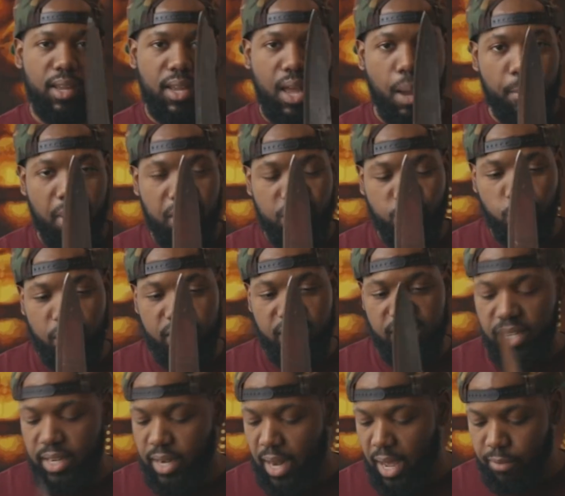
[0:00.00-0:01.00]
Got my
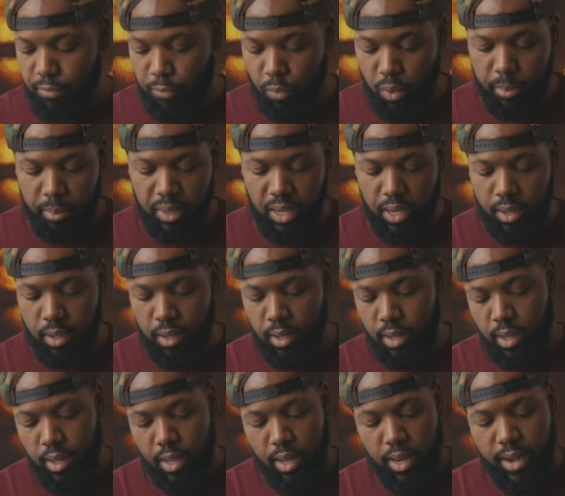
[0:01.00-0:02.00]
trusty knife with me.
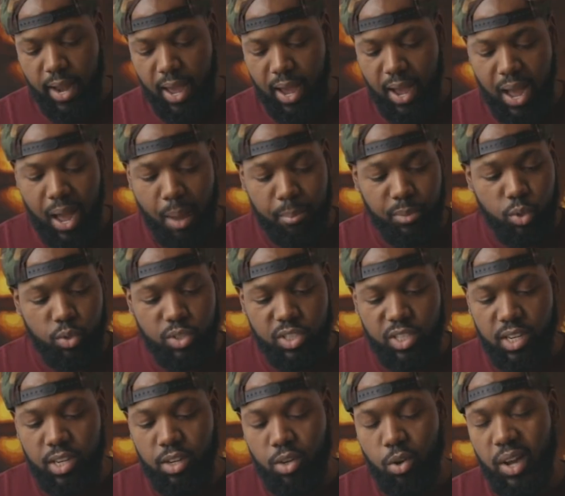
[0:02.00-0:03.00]
Now, I'm
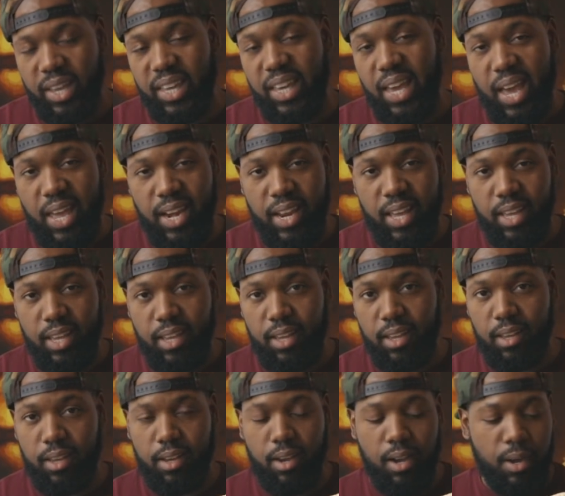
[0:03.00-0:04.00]
using an
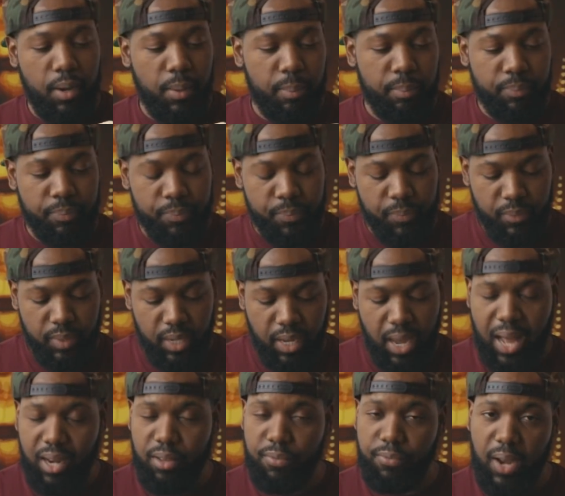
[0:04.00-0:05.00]
organic
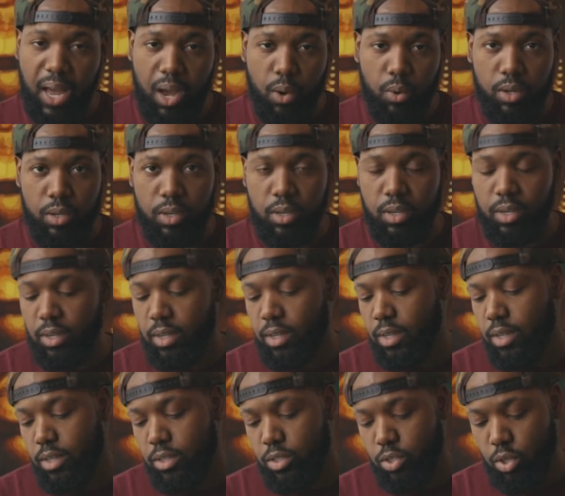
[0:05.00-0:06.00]
cauliflower.
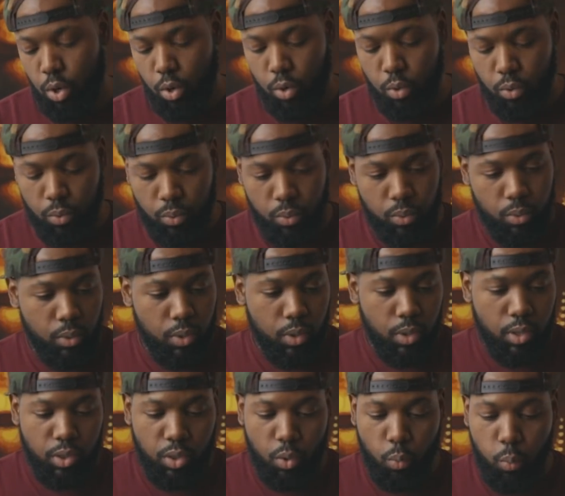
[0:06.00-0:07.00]
So
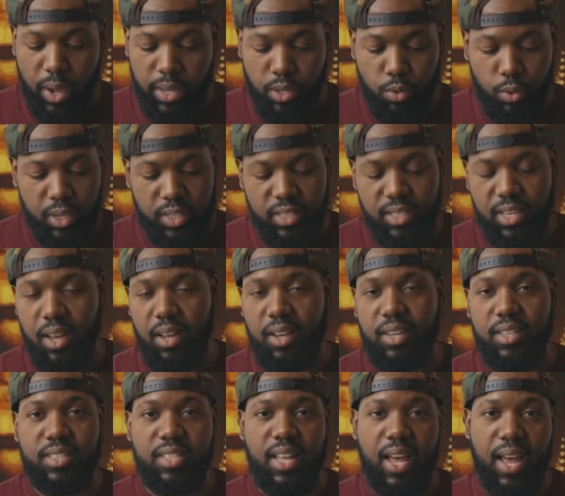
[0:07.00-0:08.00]
the way you could tell
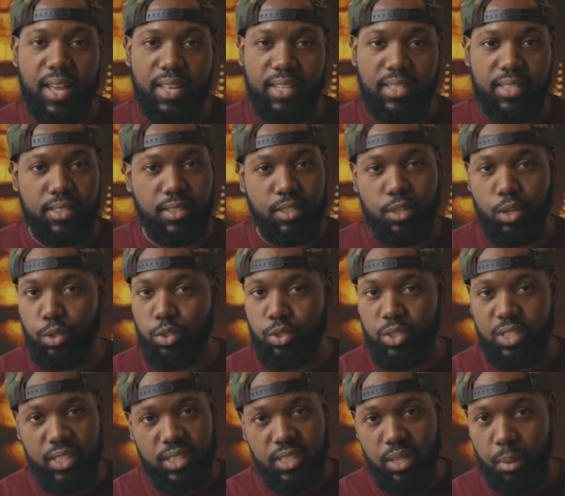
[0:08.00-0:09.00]
is that, you know, you
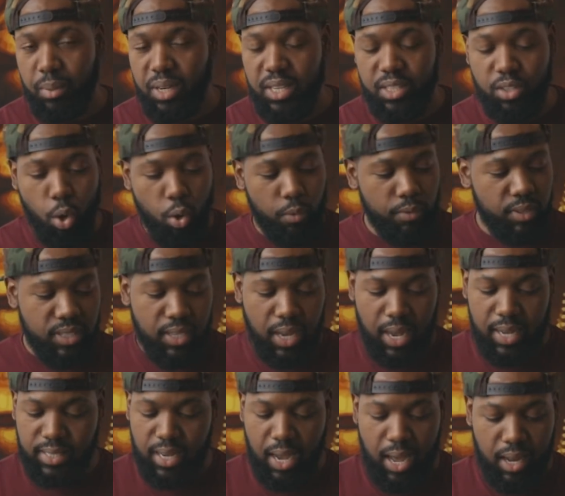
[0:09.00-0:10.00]
see some of these
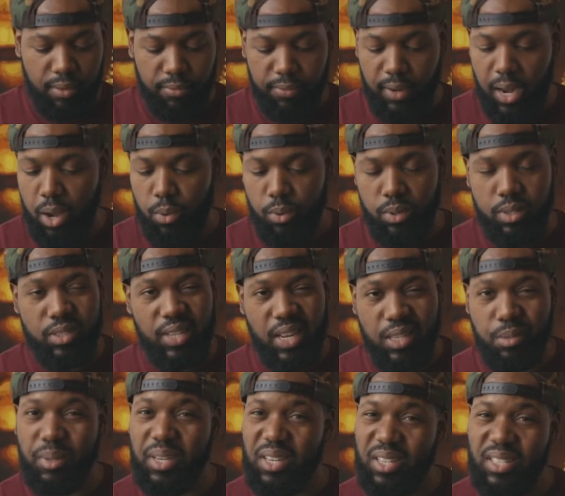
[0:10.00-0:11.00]
oversized cauliflowers,
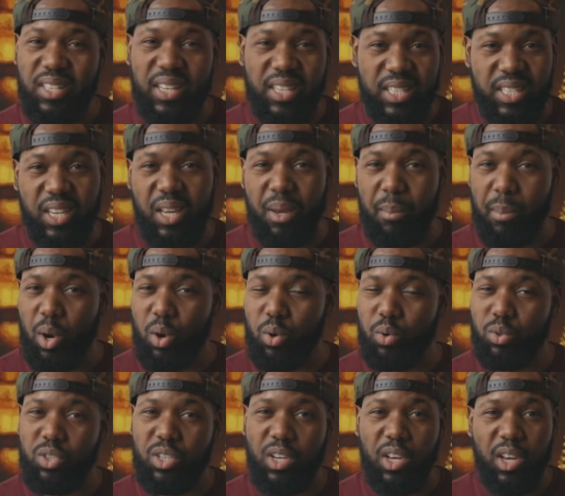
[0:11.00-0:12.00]
that's because they're
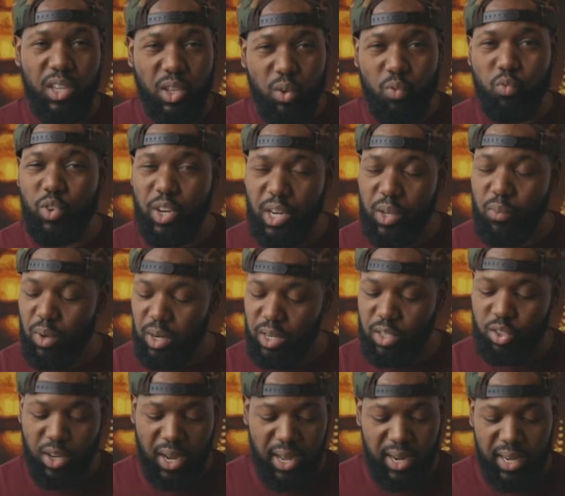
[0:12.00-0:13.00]
GMOs. You really want
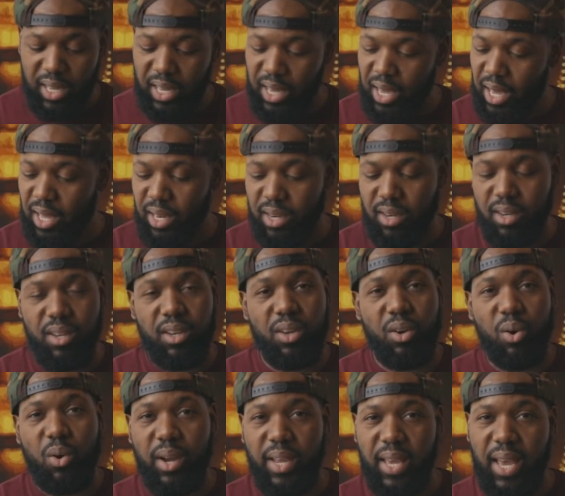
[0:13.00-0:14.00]
to try to get
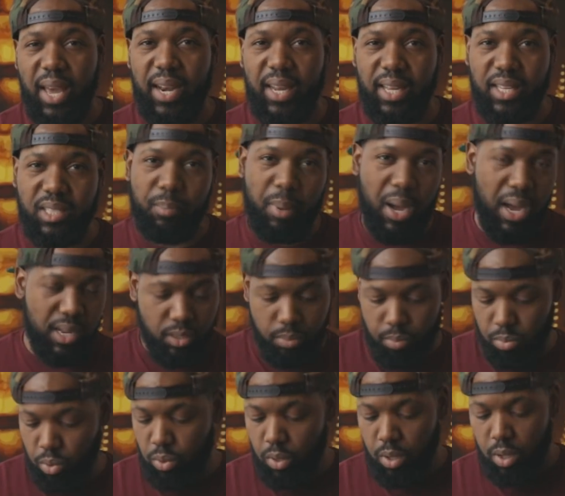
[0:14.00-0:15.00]
organic as
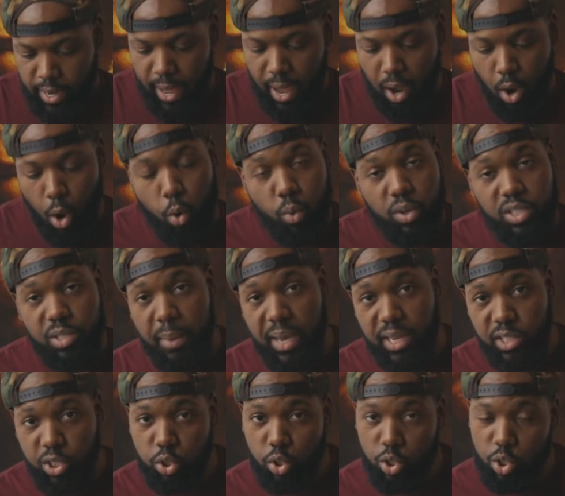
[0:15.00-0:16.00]
possible. Now, always
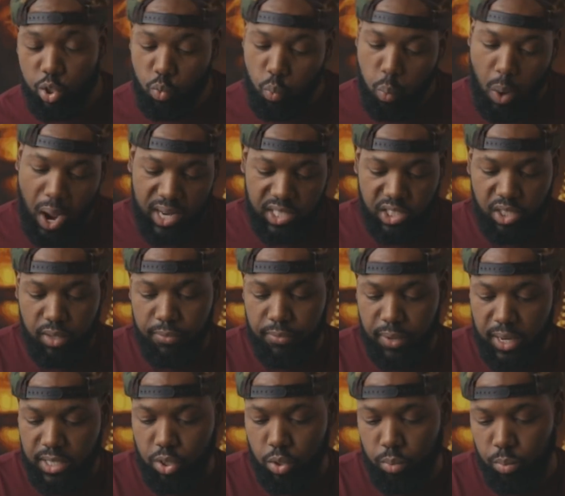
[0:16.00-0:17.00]
make sure you wash your
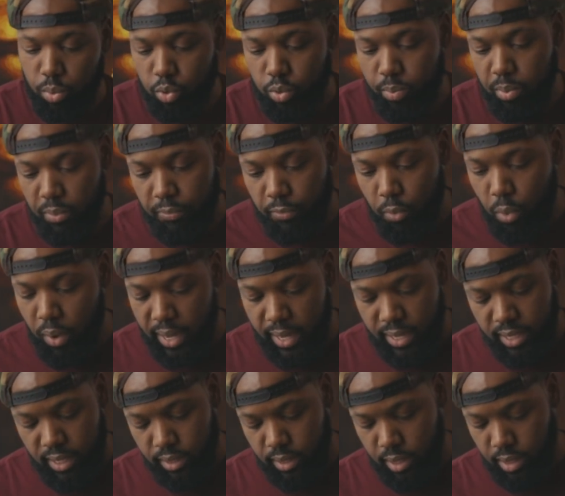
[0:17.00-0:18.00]
vegetables before
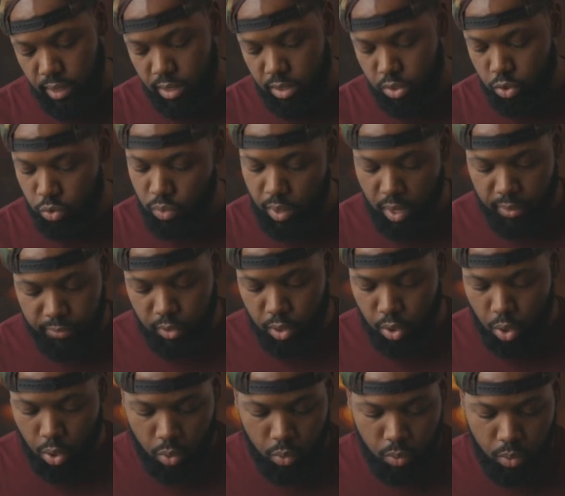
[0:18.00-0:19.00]
anything, because you never
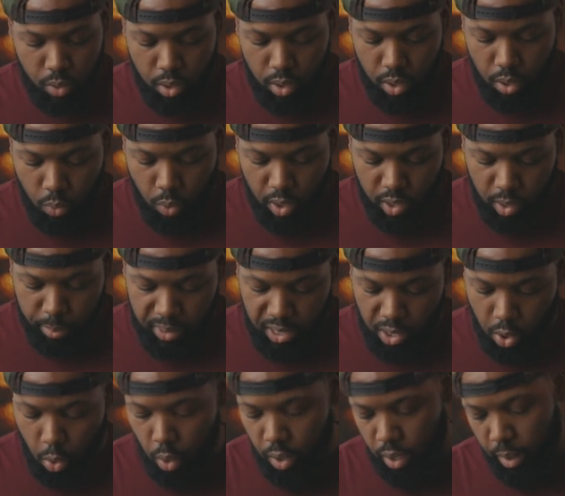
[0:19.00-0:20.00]
know what could be
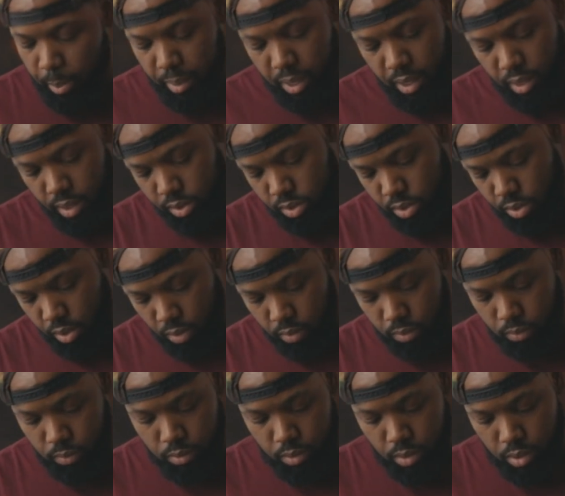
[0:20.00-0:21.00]
caught up in it.
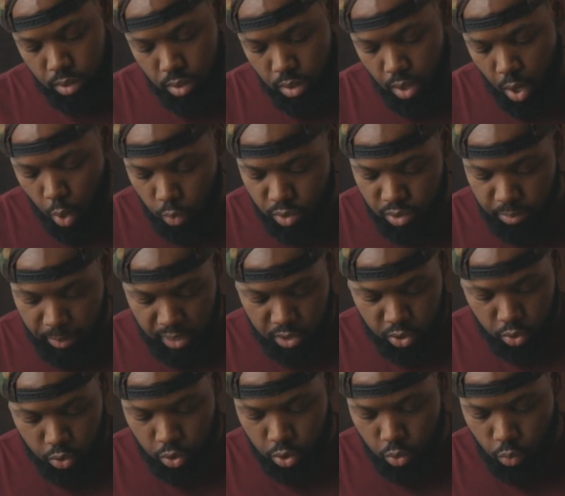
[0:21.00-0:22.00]
So always make
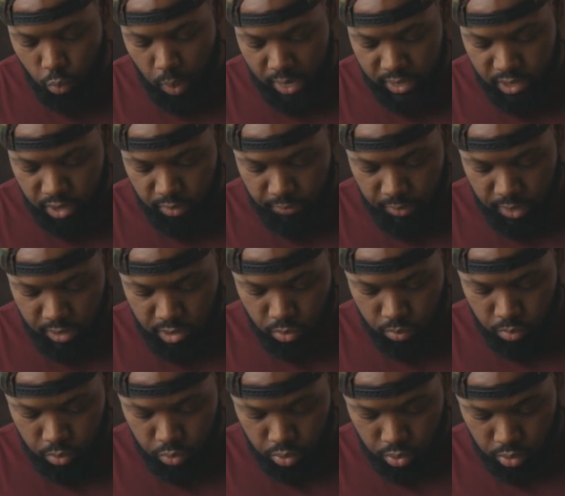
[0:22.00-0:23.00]
sure you wash your
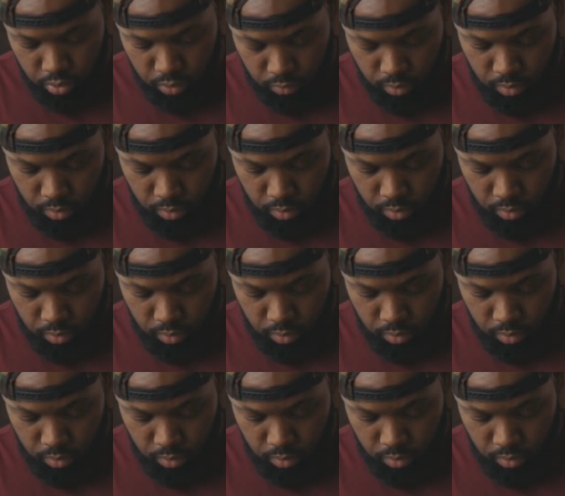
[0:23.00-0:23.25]
vegetables.